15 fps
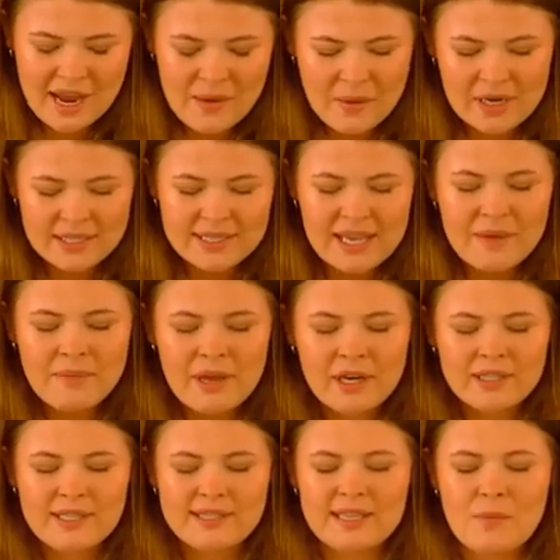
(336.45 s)
I wanted to get
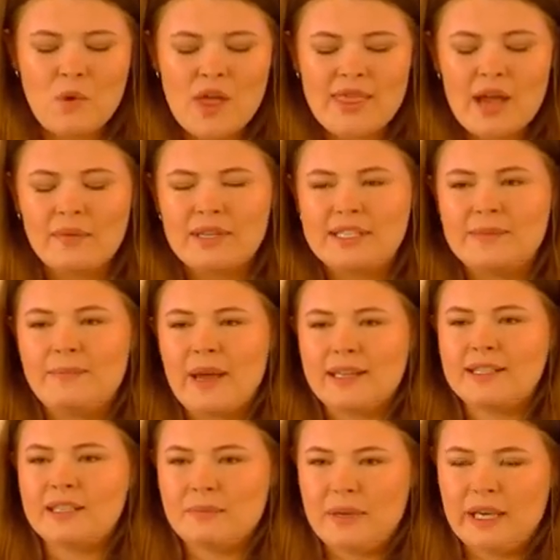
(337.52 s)
married to someone that
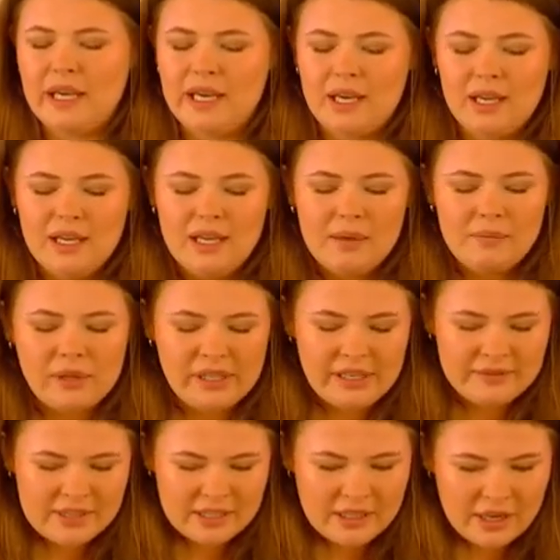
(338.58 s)
respected me,
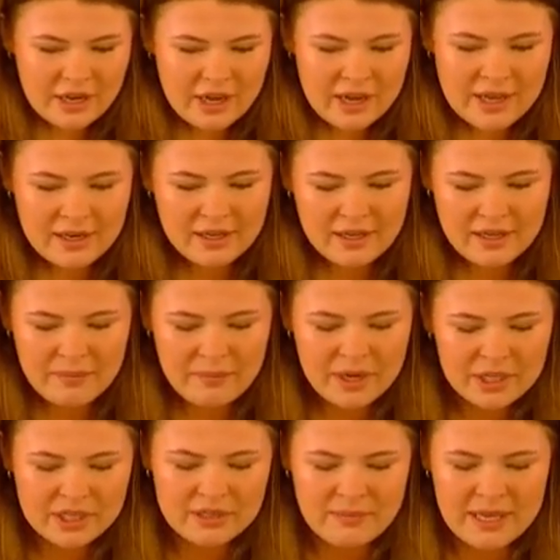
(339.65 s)
believed in God,
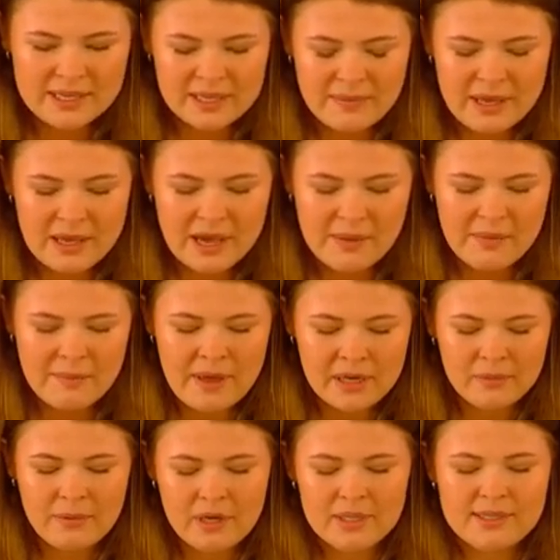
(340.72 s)
pushed me to become a better
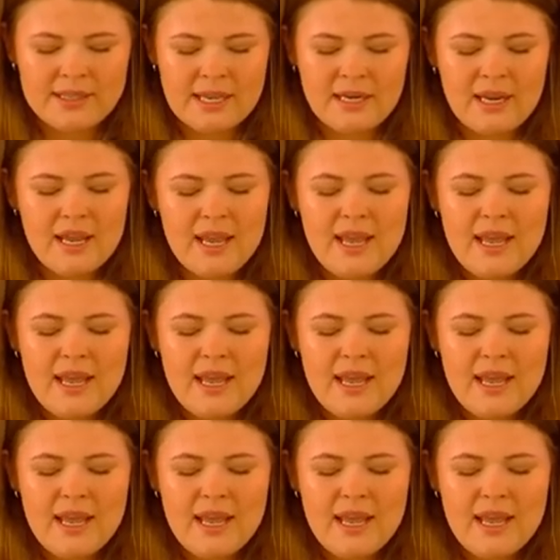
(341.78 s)
person,